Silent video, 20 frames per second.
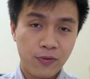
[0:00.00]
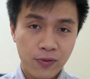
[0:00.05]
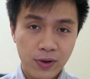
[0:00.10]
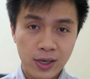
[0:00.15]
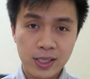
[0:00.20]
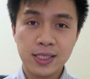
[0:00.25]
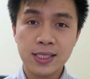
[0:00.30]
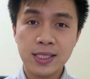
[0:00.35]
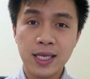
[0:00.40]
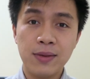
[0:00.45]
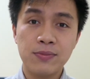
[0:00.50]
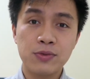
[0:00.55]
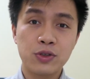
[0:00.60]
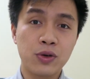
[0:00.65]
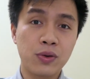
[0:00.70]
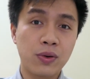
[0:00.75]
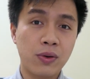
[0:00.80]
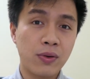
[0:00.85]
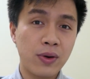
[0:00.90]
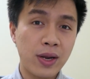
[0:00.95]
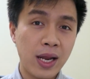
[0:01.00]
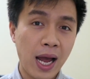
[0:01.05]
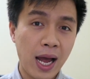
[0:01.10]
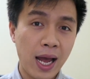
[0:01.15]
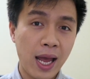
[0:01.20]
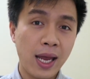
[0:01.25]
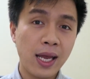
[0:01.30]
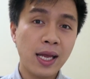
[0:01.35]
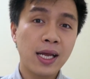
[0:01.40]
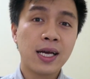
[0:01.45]
the first tip to
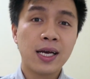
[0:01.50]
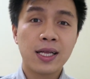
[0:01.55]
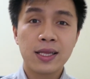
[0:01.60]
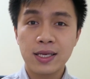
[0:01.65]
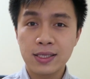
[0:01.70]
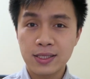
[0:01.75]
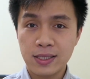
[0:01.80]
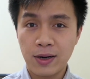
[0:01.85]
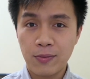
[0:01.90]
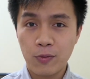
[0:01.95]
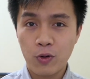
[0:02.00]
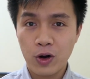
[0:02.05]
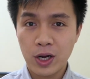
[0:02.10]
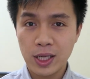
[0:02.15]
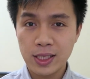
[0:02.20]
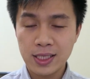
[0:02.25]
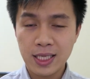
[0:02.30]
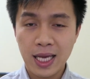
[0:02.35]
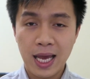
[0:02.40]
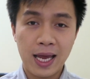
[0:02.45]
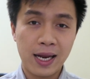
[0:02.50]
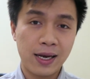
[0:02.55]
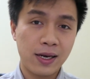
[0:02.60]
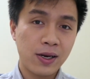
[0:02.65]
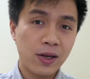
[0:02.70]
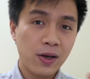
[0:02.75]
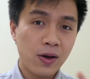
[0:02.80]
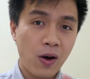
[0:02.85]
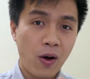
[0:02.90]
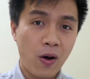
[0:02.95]
create the shareable
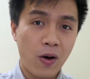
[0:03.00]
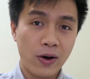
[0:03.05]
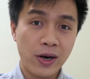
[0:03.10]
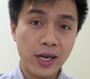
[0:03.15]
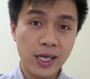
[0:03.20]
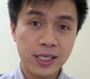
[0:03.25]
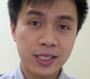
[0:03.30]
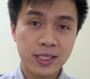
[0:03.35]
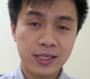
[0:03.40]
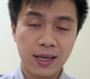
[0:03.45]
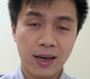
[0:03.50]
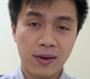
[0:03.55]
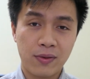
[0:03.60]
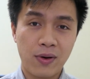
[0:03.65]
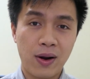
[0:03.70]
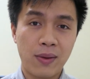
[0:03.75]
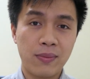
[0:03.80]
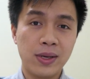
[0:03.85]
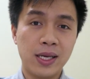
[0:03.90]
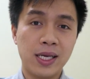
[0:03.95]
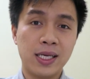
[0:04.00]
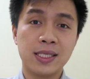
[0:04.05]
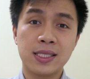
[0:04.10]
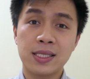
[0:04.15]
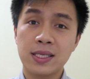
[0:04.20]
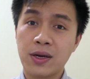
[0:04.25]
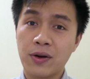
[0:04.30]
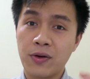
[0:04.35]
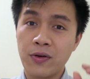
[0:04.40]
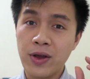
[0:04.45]
content on Instagram
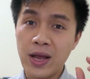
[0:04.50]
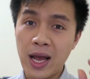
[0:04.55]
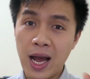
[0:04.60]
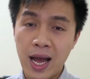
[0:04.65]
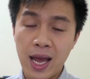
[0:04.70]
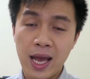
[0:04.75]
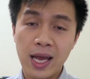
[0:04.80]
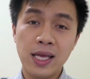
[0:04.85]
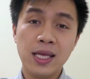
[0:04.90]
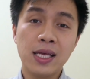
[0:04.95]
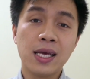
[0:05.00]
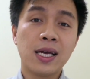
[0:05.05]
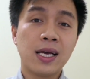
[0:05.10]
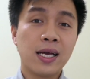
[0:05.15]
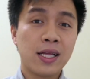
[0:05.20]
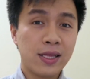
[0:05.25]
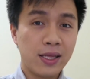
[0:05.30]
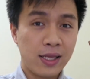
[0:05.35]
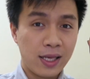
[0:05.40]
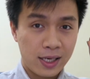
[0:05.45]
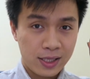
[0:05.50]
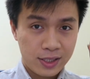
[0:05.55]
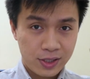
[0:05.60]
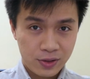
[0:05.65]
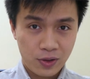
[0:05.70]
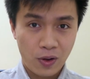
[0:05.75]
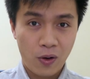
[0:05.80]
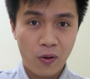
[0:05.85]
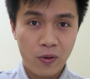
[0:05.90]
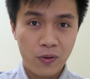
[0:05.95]
is create the
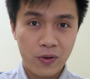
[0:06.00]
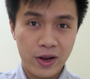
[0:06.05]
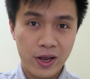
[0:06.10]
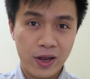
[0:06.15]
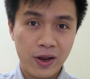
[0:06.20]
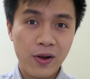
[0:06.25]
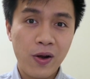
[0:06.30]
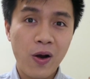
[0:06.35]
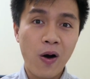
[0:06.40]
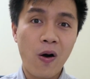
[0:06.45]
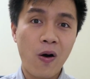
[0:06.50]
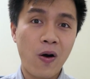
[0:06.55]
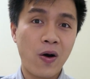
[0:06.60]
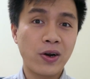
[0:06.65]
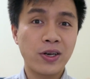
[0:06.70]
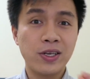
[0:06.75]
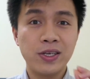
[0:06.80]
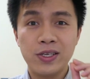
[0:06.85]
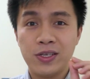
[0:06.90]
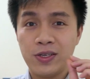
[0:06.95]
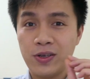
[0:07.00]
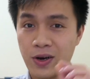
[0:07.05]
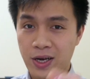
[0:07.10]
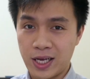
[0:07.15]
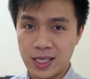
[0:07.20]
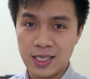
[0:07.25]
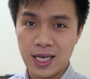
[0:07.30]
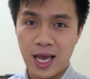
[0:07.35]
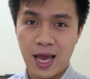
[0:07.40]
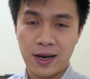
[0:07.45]
story on your
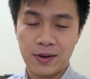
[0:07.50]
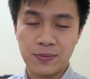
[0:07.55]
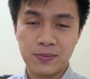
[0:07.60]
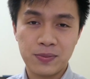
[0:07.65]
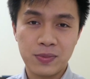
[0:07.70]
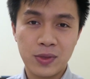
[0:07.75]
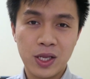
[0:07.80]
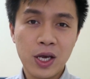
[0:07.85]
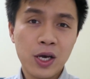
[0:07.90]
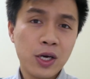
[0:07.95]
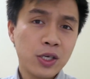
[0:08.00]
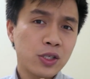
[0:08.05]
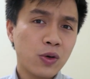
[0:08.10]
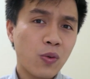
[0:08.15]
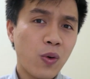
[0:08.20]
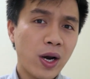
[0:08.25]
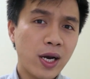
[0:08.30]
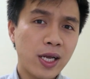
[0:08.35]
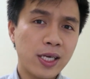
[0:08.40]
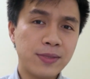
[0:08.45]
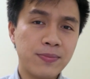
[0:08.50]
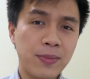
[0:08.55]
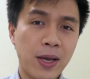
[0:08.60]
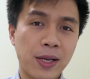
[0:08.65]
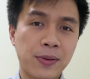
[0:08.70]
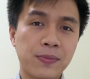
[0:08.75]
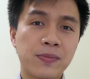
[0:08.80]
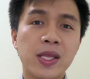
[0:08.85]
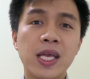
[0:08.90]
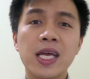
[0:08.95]
content. So what does it
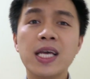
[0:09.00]
mean?